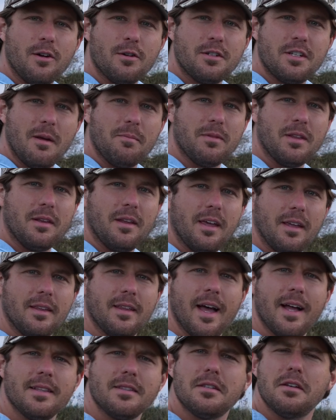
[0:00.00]
or something like
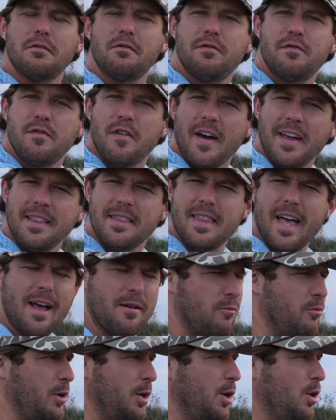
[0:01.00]
that to fight that
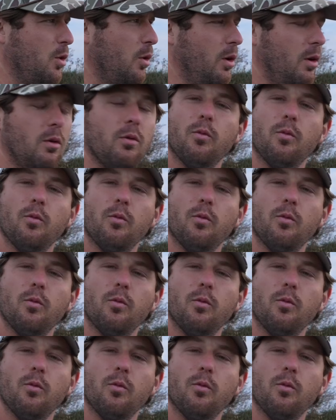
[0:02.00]
recoil,